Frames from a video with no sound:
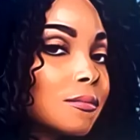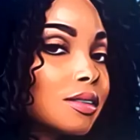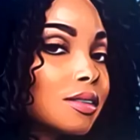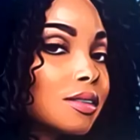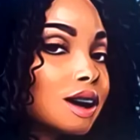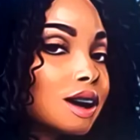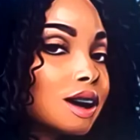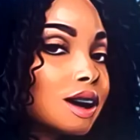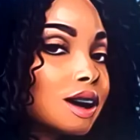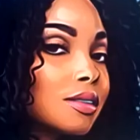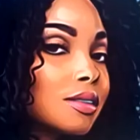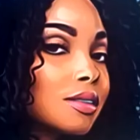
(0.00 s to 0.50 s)

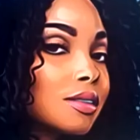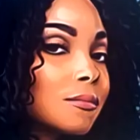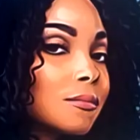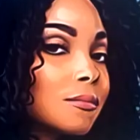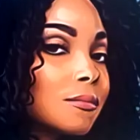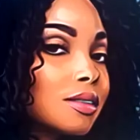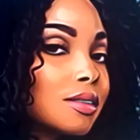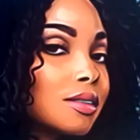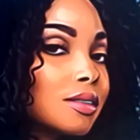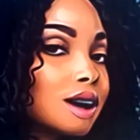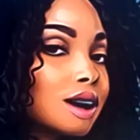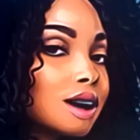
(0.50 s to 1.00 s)
We can make
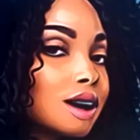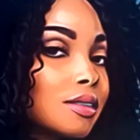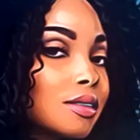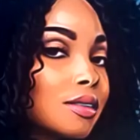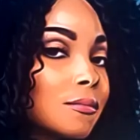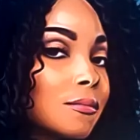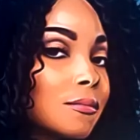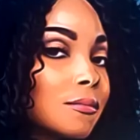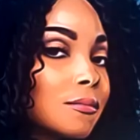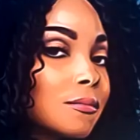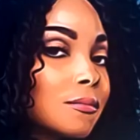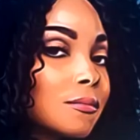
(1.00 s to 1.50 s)
her go
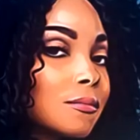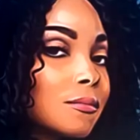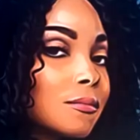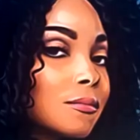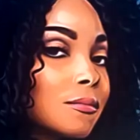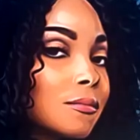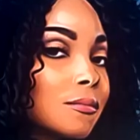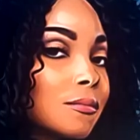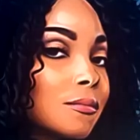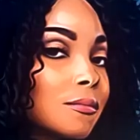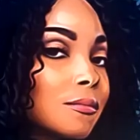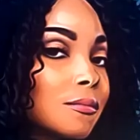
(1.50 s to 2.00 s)
away,
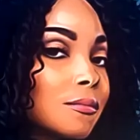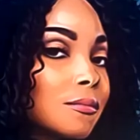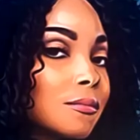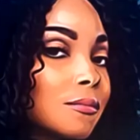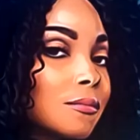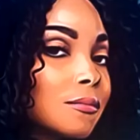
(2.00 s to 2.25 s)
Drew.